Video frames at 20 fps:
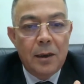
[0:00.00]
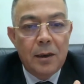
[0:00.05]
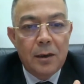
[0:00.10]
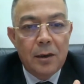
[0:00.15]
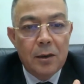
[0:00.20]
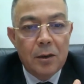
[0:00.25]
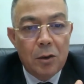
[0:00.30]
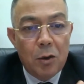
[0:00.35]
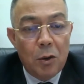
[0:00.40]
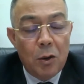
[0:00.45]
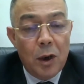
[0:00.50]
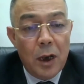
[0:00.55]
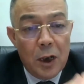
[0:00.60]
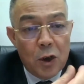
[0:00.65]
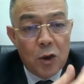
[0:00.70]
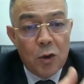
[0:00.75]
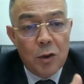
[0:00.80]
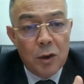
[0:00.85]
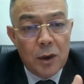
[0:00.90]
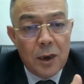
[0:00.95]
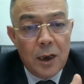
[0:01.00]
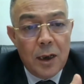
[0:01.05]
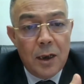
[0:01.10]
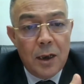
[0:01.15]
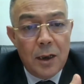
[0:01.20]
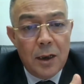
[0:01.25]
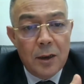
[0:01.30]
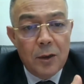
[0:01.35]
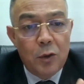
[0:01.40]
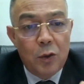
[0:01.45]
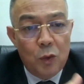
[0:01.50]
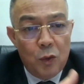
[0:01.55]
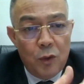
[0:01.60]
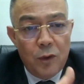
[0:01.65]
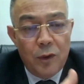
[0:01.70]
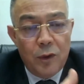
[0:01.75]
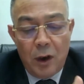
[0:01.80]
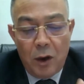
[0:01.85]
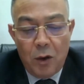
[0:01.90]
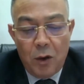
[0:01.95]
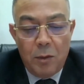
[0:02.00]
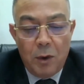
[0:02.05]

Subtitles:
feed the blue economy